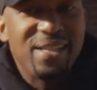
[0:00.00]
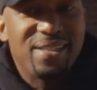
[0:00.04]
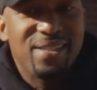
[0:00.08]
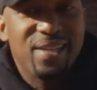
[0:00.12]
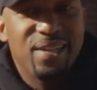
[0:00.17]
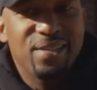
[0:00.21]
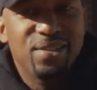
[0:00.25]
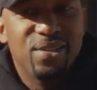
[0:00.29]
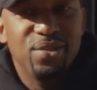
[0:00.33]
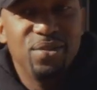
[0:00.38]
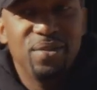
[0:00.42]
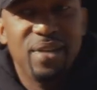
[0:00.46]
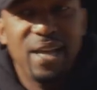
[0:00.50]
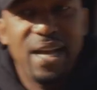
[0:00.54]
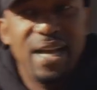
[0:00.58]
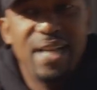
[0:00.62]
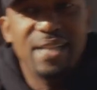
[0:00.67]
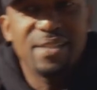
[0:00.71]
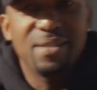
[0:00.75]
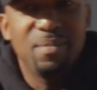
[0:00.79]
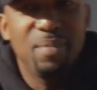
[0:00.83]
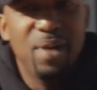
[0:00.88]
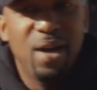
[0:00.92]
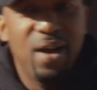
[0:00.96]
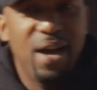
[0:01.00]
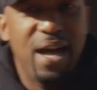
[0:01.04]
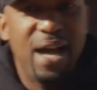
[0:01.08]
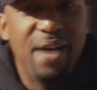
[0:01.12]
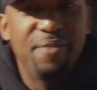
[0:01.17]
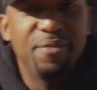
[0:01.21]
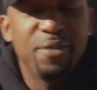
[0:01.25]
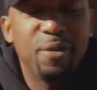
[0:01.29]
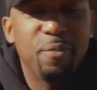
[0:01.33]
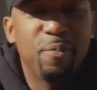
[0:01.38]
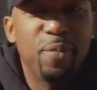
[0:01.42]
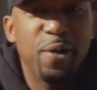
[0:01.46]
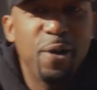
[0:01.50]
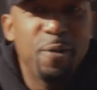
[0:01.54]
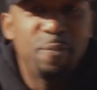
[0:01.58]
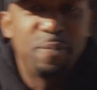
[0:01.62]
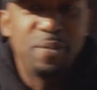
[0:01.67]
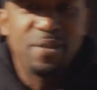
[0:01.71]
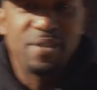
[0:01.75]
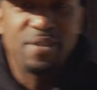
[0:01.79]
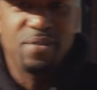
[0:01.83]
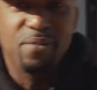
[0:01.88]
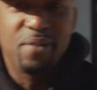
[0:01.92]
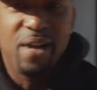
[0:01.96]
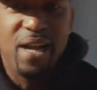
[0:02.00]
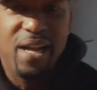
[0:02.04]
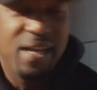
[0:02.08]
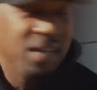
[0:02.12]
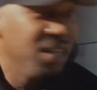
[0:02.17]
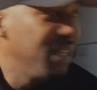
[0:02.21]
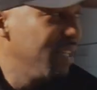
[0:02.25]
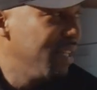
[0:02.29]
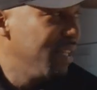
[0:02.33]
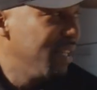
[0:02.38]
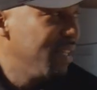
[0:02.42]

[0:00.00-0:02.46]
I talked to you guys about having a purpose, right?